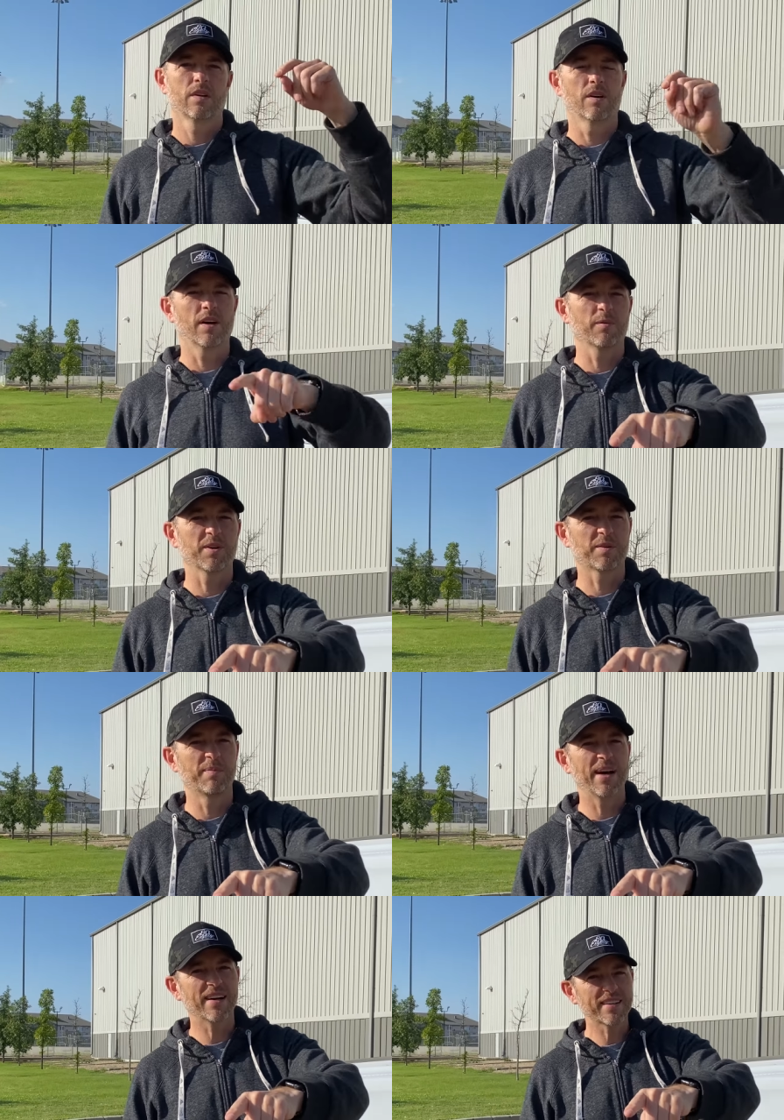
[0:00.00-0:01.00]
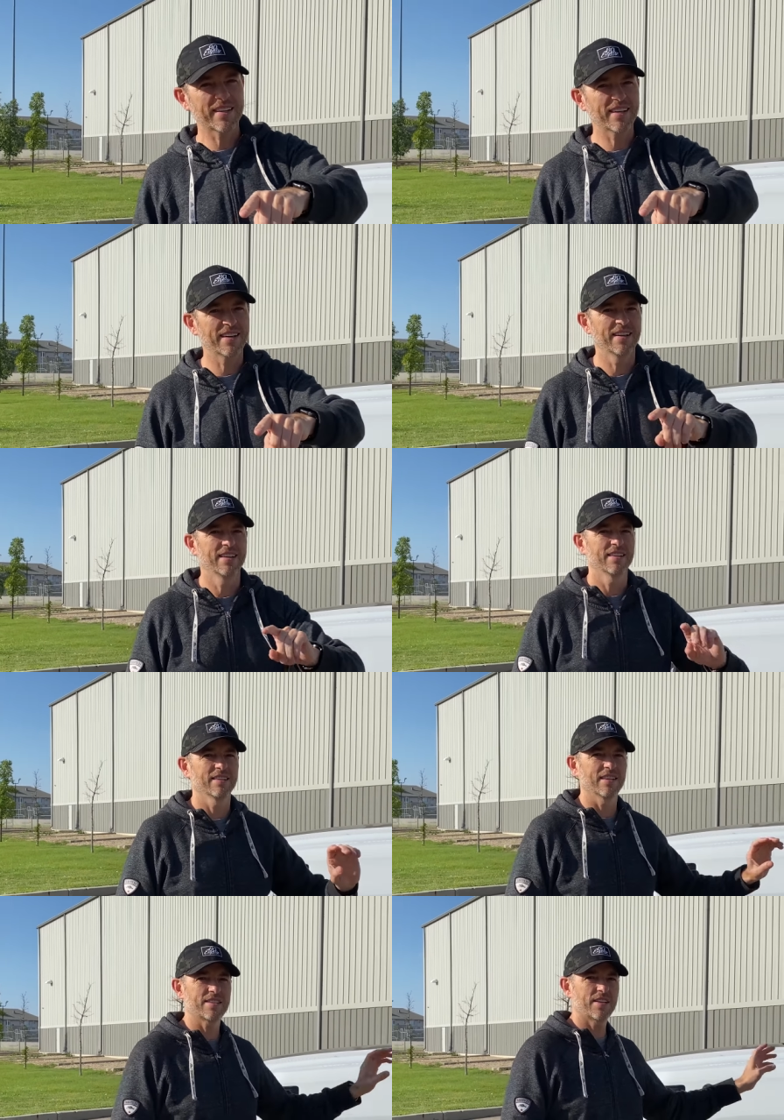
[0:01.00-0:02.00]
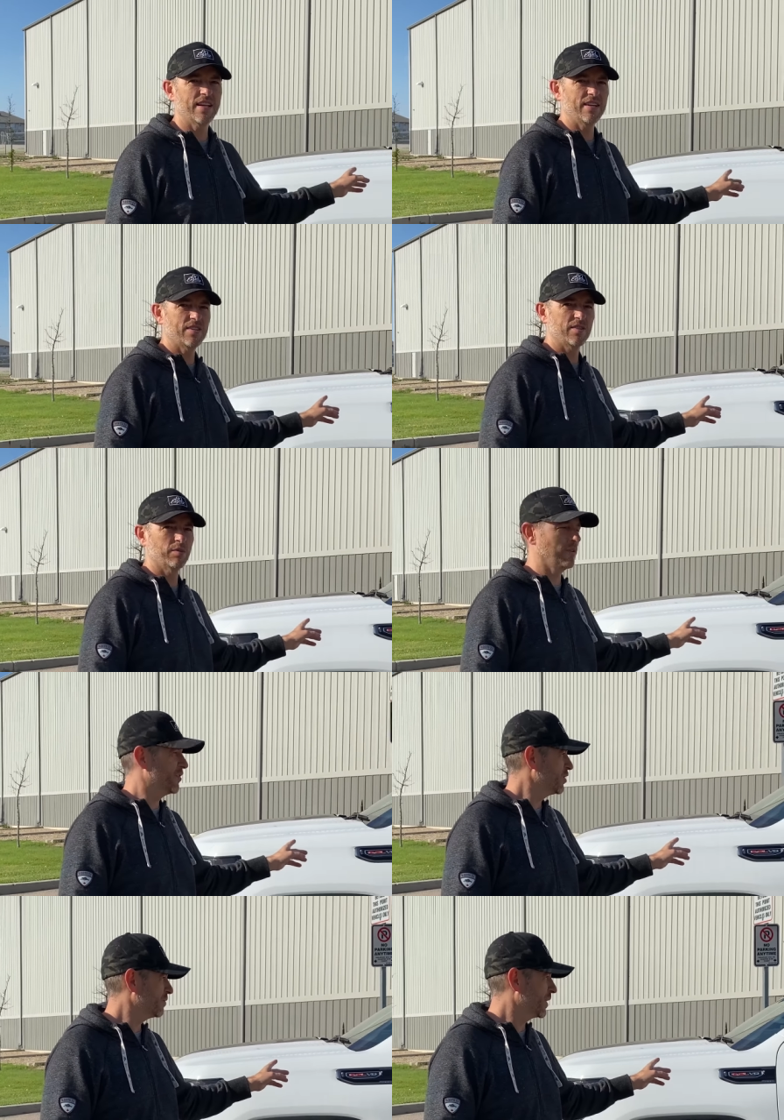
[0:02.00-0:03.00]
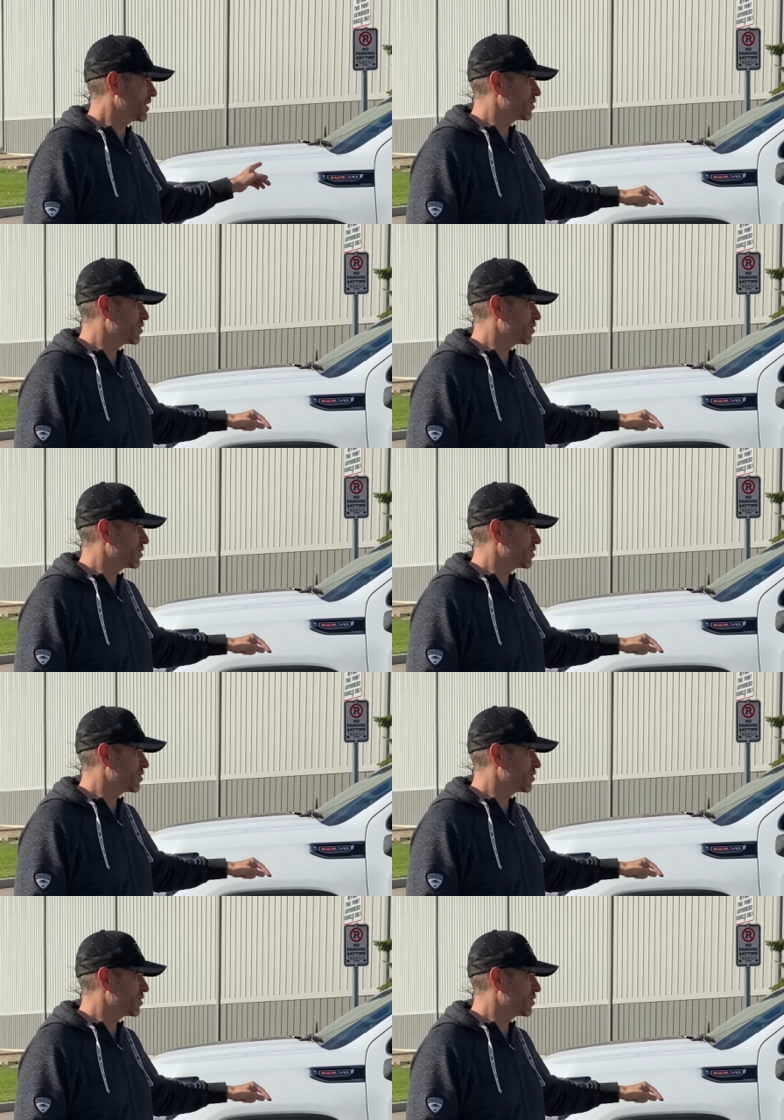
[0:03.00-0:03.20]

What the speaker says: All right, welcome back. Let's get into the review of my